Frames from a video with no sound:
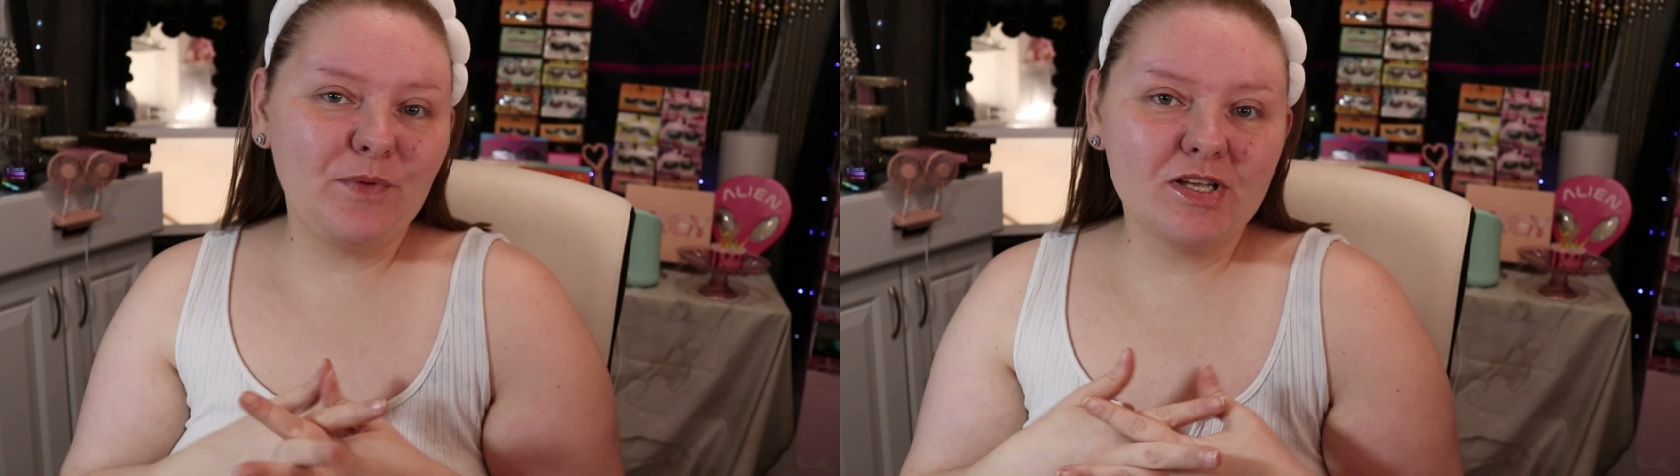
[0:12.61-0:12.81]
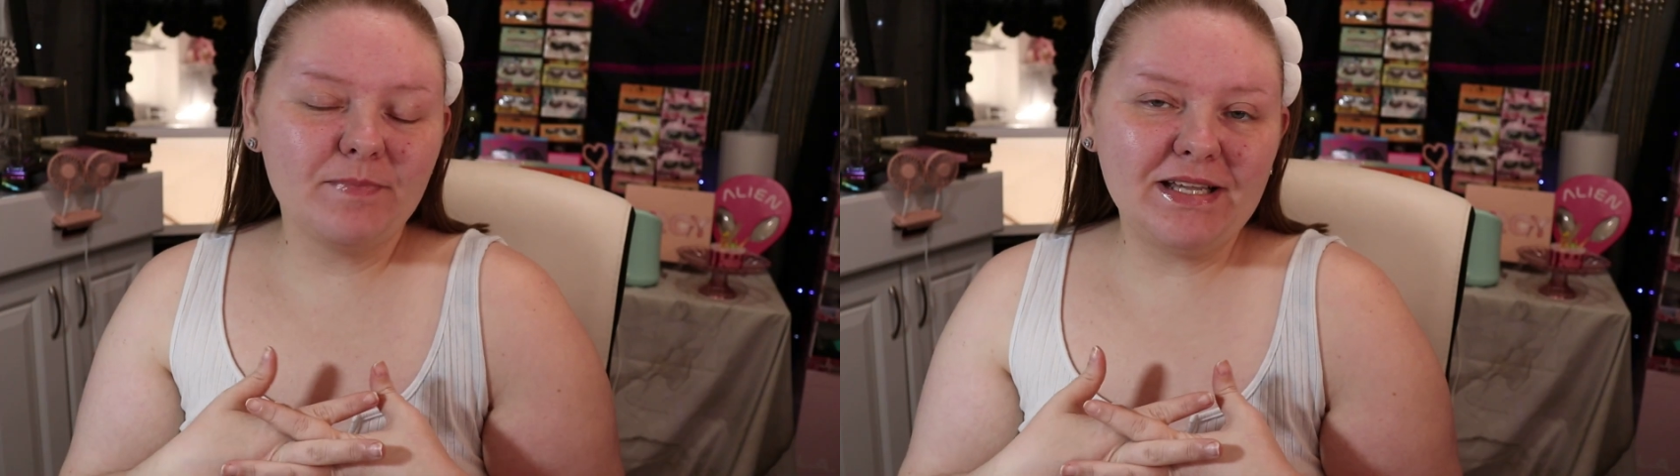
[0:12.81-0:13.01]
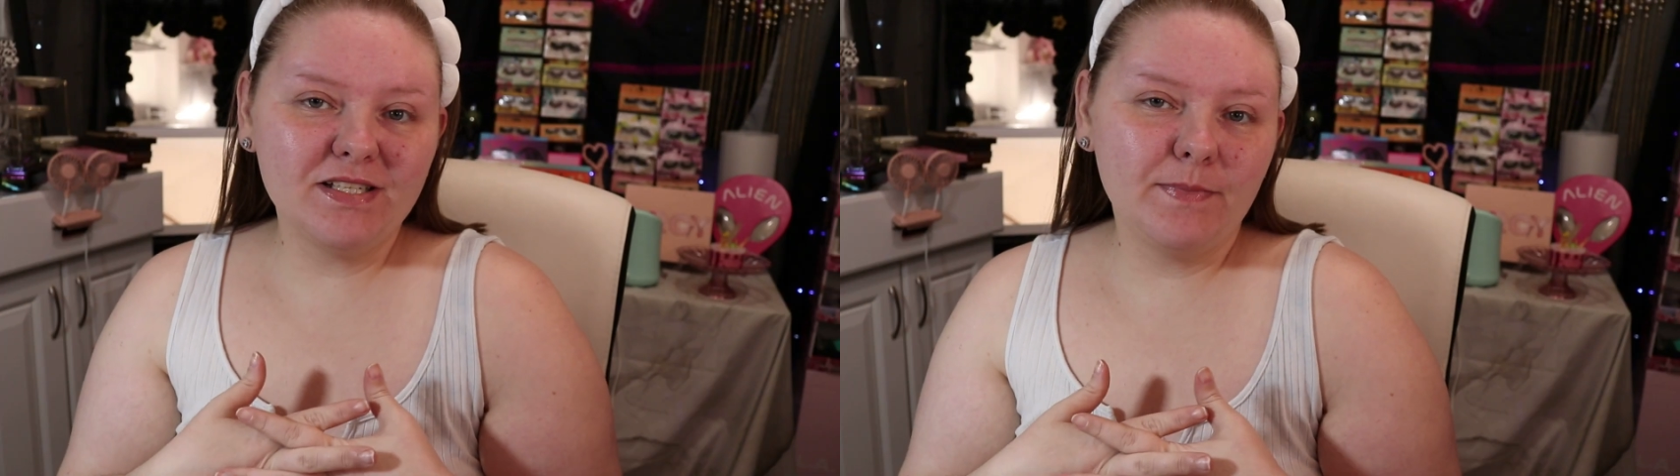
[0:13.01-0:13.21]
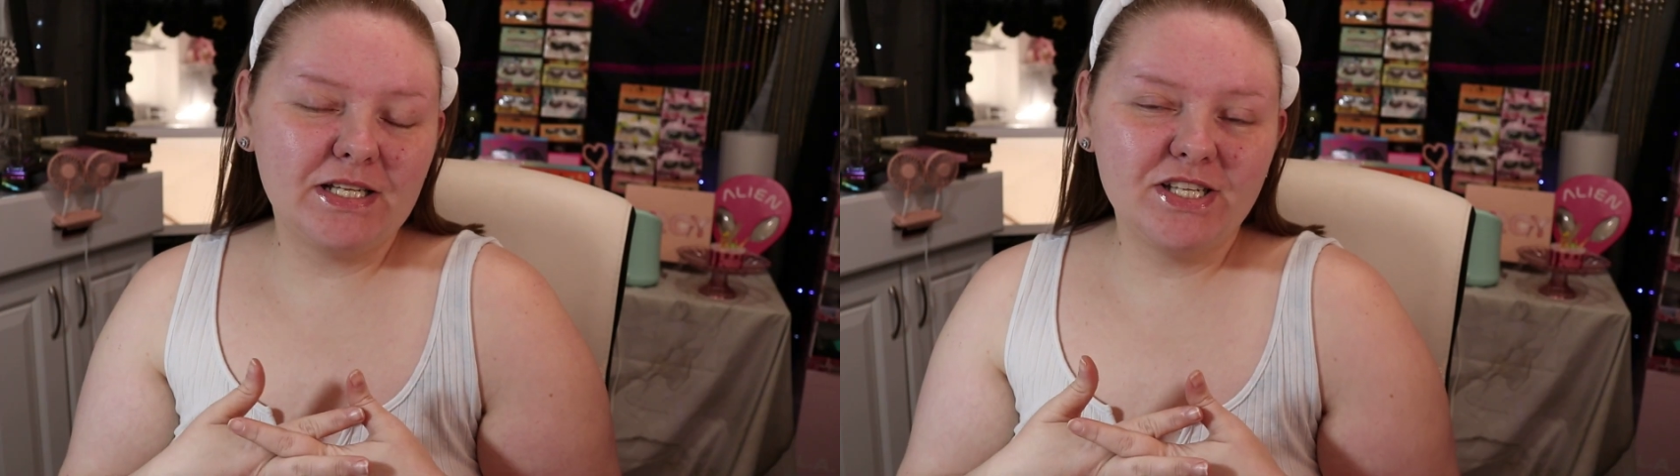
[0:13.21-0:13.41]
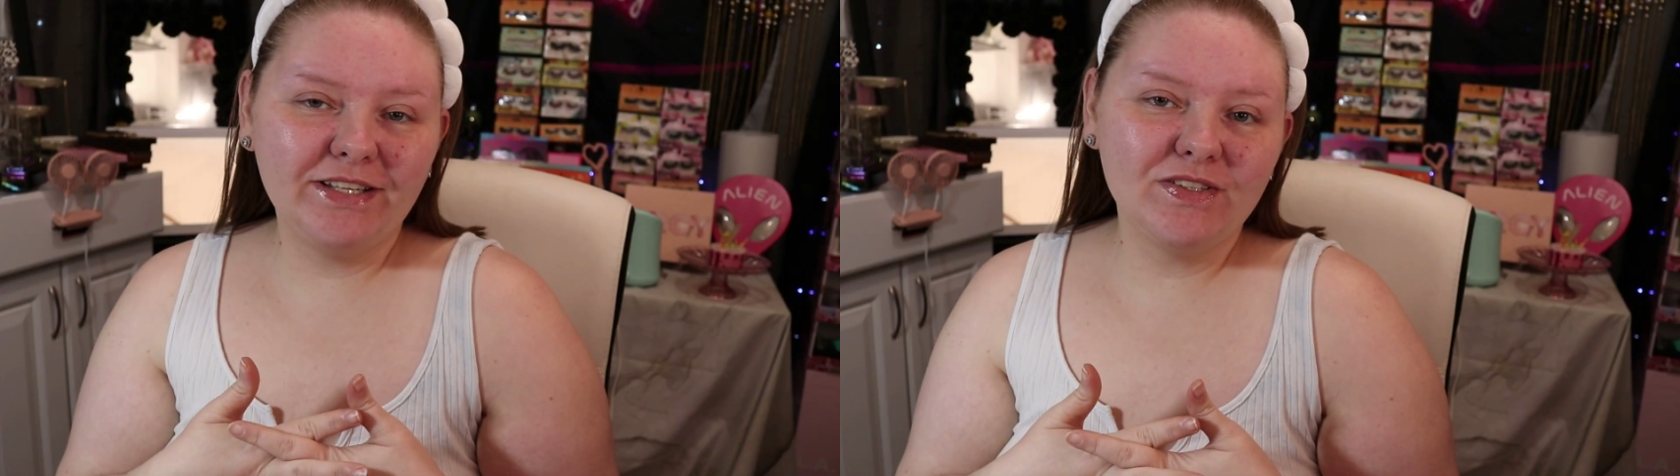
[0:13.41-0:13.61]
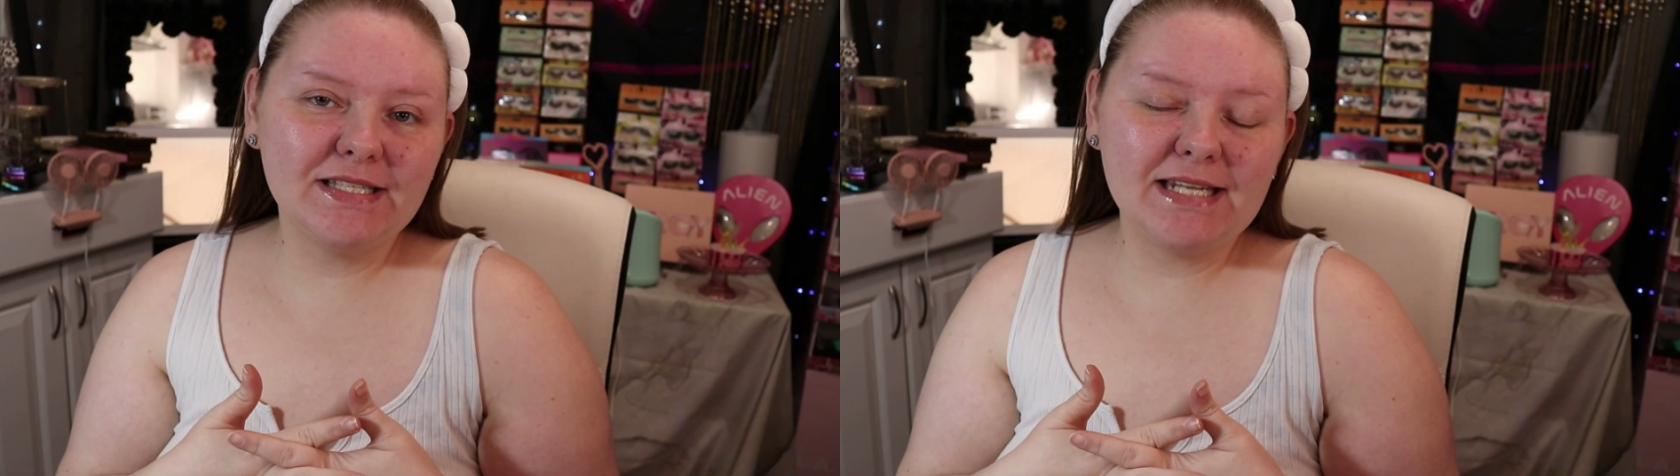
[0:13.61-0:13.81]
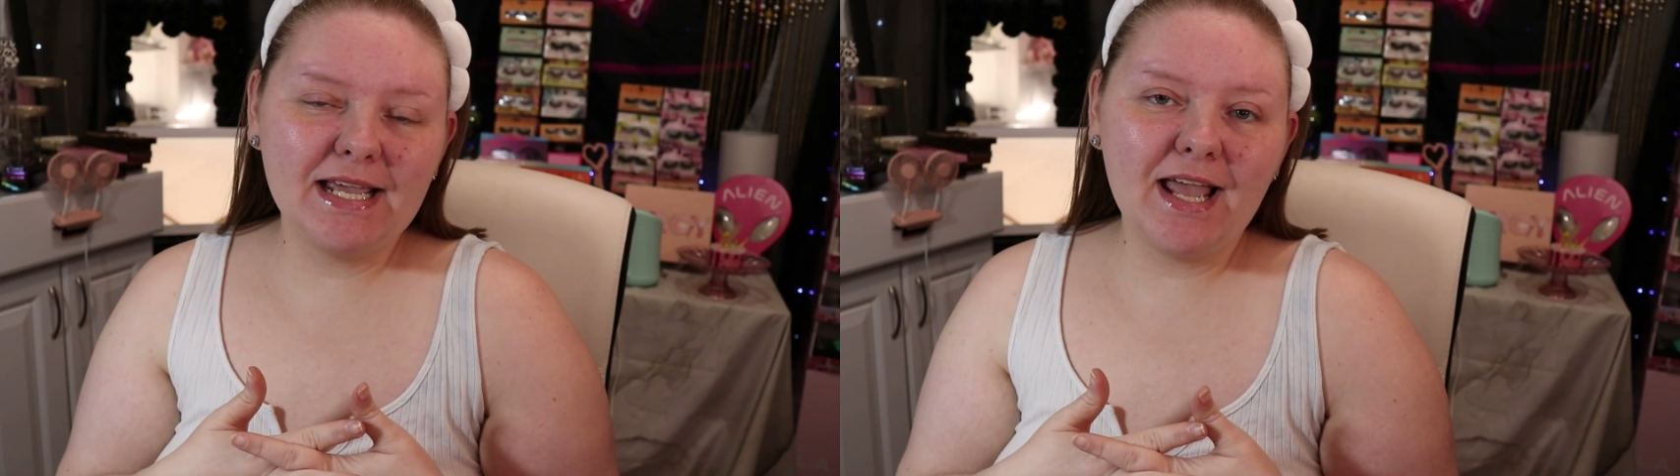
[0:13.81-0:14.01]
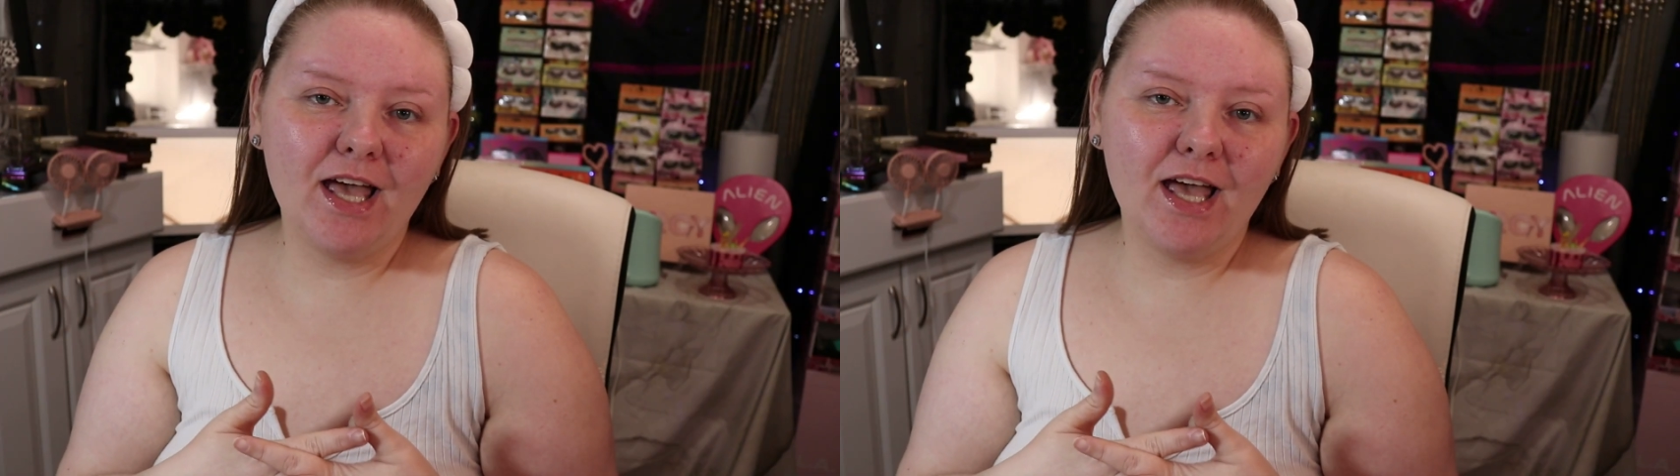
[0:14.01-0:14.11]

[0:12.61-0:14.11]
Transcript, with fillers: welcome back to my channel. Today